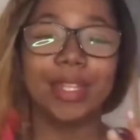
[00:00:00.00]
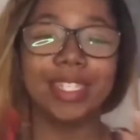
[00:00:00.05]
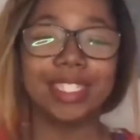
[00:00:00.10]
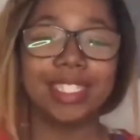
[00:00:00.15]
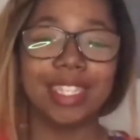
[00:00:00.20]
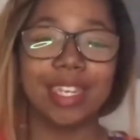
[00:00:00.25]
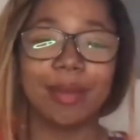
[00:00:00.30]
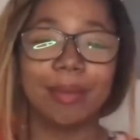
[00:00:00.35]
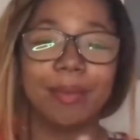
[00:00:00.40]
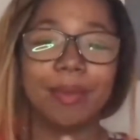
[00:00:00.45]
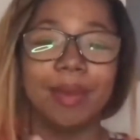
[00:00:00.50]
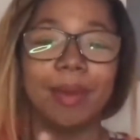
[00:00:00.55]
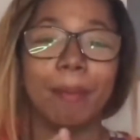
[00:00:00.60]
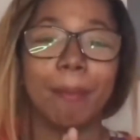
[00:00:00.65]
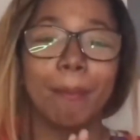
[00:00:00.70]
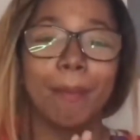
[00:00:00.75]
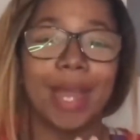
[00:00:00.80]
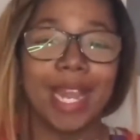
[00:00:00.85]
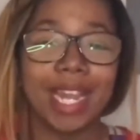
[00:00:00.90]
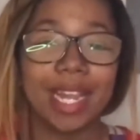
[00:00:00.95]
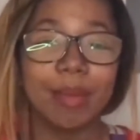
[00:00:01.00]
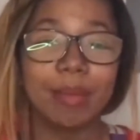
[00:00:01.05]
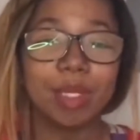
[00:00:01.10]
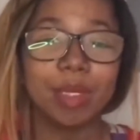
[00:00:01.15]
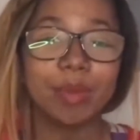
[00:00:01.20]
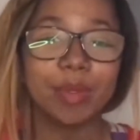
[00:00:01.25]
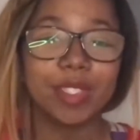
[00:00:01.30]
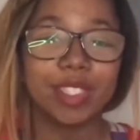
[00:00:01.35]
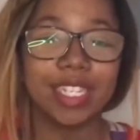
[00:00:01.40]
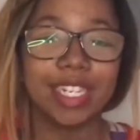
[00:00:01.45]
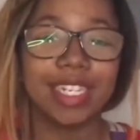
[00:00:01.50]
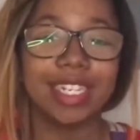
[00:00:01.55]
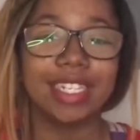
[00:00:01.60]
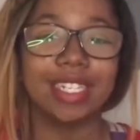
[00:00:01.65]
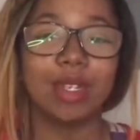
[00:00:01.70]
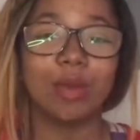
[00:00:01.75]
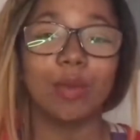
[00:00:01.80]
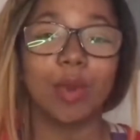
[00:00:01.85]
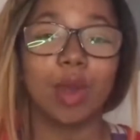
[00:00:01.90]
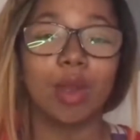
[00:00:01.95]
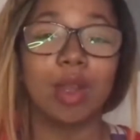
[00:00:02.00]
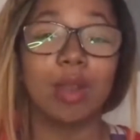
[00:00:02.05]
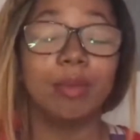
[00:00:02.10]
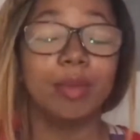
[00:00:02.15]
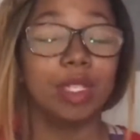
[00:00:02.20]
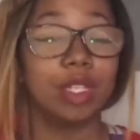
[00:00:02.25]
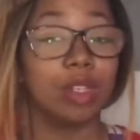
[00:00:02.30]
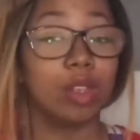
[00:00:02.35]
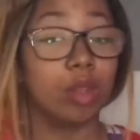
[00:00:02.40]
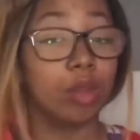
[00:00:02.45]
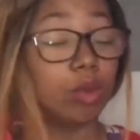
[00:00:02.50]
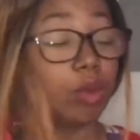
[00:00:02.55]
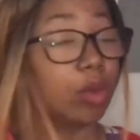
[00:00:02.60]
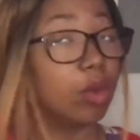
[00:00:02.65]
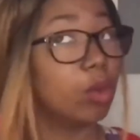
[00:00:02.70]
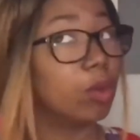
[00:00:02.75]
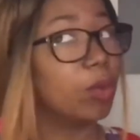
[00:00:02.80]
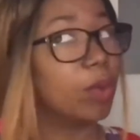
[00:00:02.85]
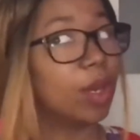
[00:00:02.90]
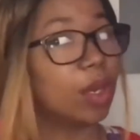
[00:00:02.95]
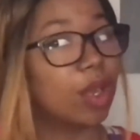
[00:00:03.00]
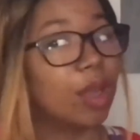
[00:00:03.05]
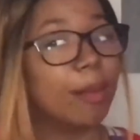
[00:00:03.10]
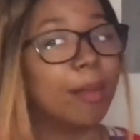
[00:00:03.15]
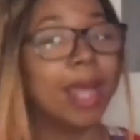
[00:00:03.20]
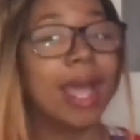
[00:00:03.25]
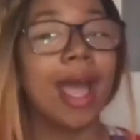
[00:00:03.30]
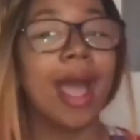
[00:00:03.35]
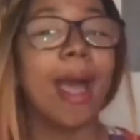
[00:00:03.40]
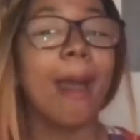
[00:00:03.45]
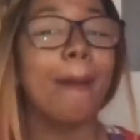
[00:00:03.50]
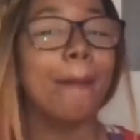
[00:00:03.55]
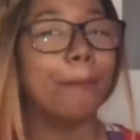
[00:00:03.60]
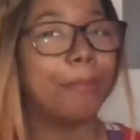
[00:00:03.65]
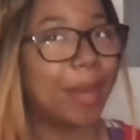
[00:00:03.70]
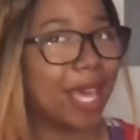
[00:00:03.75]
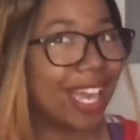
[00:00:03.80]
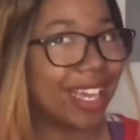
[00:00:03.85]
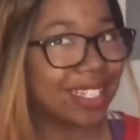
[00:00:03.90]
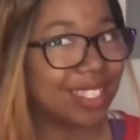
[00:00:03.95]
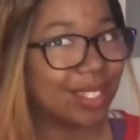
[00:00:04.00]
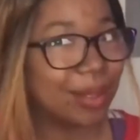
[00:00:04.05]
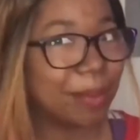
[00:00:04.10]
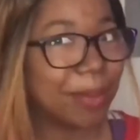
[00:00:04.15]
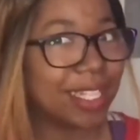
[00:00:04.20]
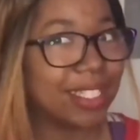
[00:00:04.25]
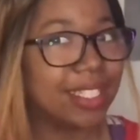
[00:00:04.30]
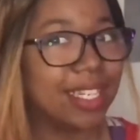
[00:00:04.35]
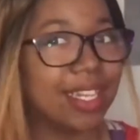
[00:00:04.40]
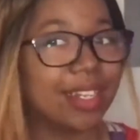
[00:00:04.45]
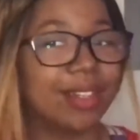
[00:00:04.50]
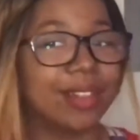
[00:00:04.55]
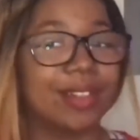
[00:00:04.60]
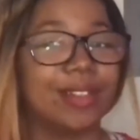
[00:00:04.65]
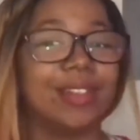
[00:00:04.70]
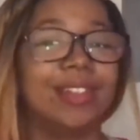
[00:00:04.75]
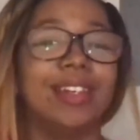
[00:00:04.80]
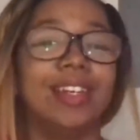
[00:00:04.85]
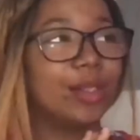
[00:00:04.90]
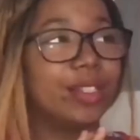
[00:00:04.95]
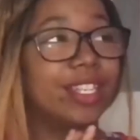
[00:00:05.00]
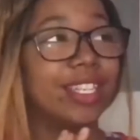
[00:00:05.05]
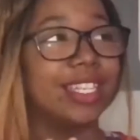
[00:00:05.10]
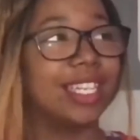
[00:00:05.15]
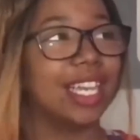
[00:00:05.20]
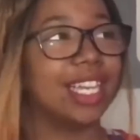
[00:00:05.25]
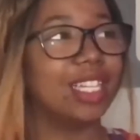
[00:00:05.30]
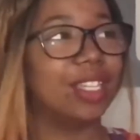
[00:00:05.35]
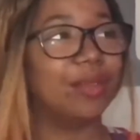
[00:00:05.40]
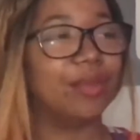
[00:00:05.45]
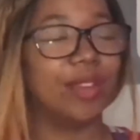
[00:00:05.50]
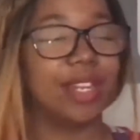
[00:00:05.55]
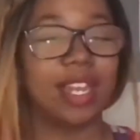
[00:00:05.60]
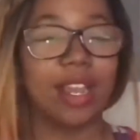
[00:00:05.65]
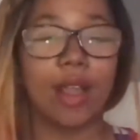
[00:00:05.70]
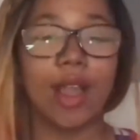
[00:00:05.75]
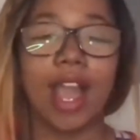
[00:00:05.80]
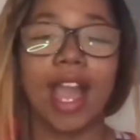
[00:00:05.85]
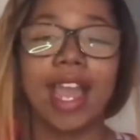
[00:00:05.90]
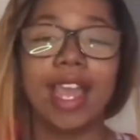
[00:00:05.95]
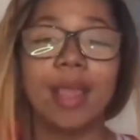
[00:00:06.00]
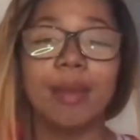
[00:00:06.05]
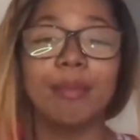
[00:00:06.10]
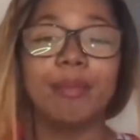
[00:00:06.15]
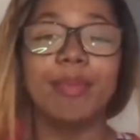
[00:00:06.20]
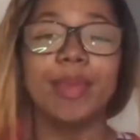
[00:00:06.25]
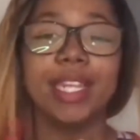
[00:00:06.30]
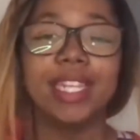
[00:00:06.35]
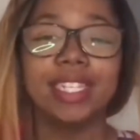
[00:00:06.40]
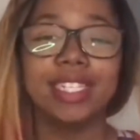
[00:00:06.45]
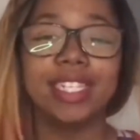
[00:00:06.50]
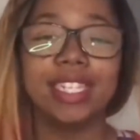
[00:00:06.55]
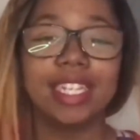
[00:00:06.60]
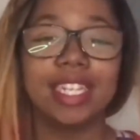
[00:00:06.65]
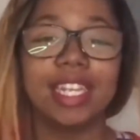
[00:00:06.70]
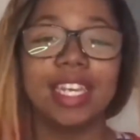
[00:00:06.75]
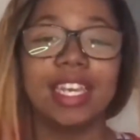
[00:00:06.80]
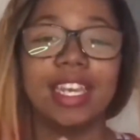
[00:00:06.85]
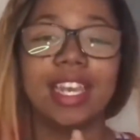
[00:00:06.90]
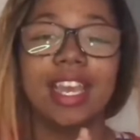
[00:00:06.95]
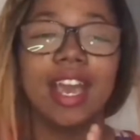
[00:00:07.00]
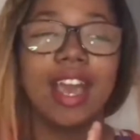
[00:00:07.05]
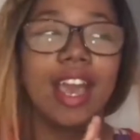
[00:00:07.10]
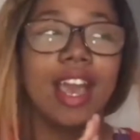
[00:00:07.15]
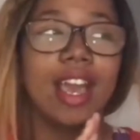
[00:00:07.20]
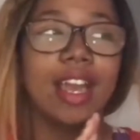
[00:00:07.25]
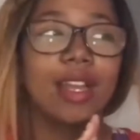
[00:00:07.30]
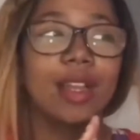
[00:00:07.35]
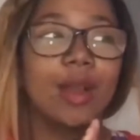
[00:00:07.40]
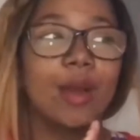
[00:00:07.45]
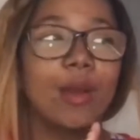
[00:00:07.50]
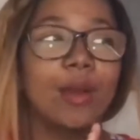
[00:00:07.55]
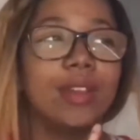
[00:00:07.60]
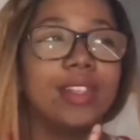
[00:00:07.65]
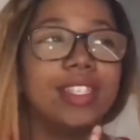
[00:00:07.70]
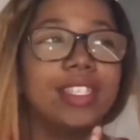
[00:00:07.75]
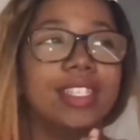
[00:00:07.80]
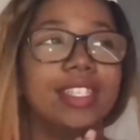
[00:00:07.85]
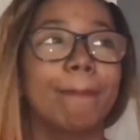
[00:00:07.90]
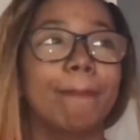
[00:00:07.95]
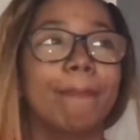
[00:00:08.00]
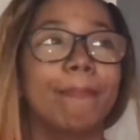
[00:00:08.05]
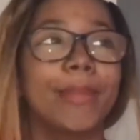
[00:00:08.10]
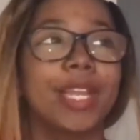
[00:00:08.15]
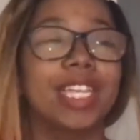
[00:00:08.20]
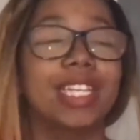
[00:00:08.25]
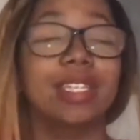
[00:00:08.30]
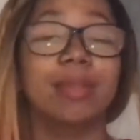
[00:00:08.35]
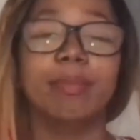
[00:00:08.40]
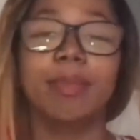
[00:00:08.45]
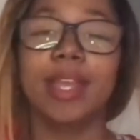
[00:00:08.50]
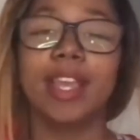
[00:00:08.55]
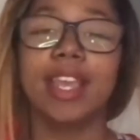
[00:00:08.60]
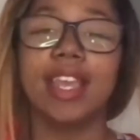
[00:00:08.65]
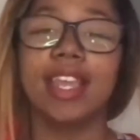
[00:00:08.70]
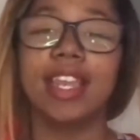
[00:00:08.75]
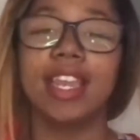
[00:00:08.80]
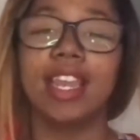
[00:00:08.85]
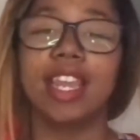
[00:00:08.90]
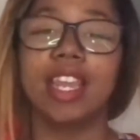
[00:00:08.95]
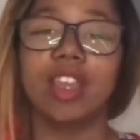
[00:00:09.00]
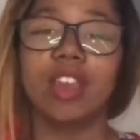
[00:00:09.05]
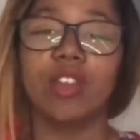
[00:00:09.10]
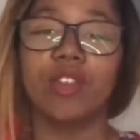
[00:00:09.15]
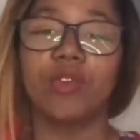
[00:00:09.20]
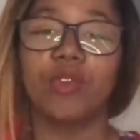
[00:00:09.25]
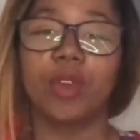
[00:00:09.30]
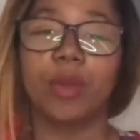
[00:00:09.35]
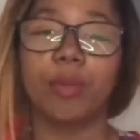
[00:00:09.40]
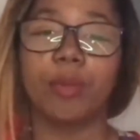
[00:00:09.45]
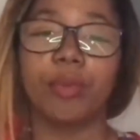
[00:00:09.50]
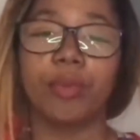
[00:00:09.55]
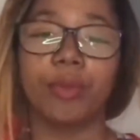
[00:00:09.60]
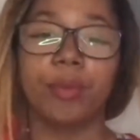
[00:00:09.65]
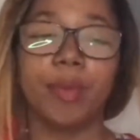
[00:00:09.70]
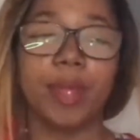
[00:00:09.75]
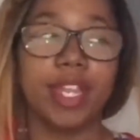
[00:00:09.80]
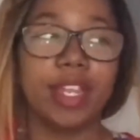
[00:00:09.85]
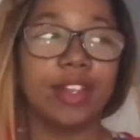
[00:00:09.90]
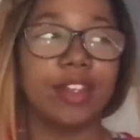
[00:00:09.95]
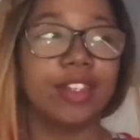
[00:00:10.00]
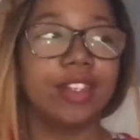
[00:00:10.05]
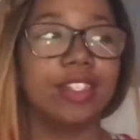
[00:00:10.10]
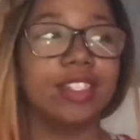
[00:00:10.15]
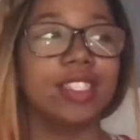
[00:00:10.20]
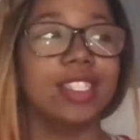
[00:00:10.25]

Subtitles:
up? My name is Mercedes and welcome back to my channel. In today's video, I am basically going to explain if premieres